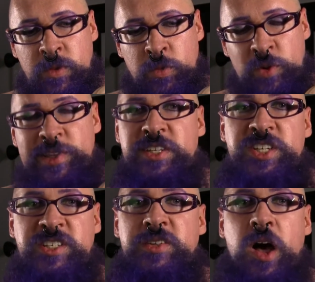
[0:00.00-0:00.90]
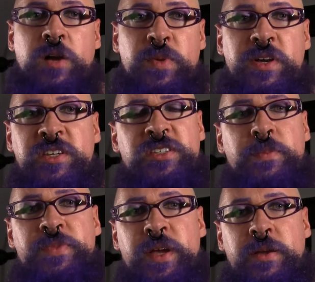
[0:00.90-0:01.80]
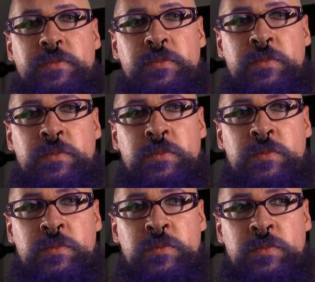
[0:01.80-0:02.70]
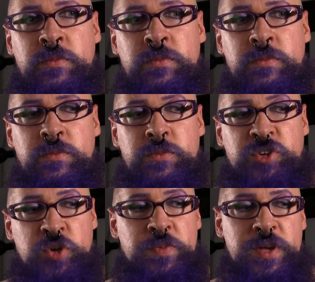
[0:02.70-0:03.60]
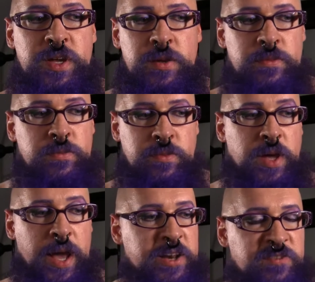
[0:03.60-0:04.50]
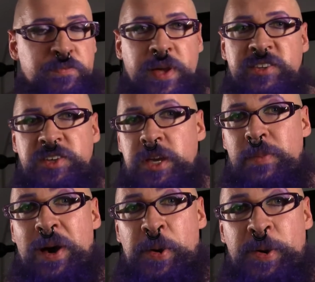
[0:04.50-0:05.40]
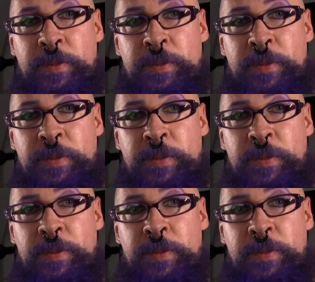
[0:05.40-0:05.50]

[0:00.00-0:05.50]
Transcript: Religious dogma is something to be kind of pissy about.